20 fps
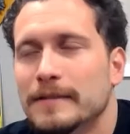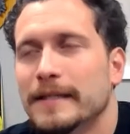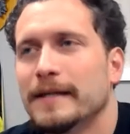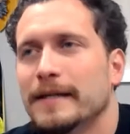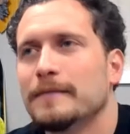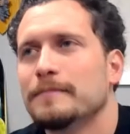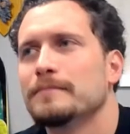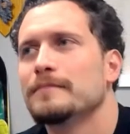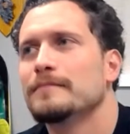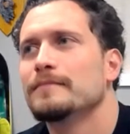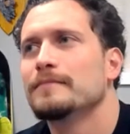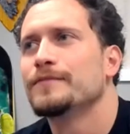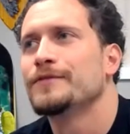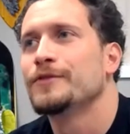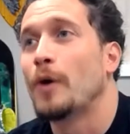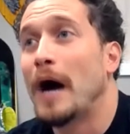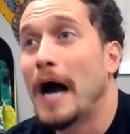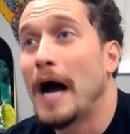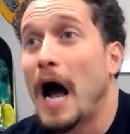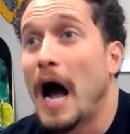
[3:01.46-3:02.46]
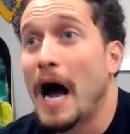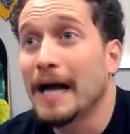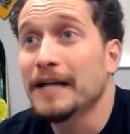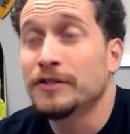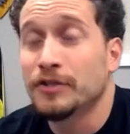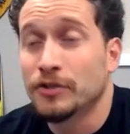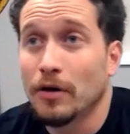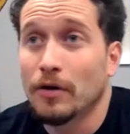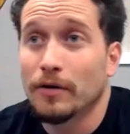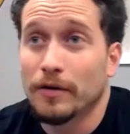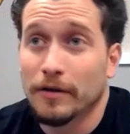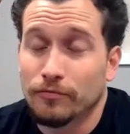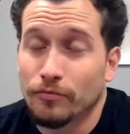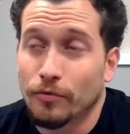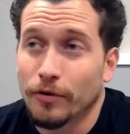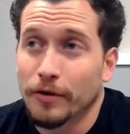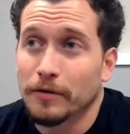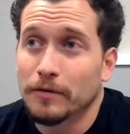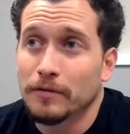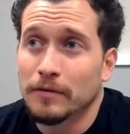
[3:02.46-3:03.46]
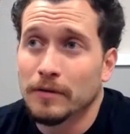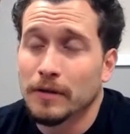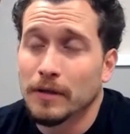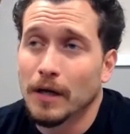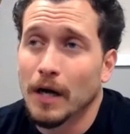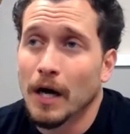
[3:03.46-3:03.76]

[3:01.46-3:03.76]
Yeah, so I started Royal.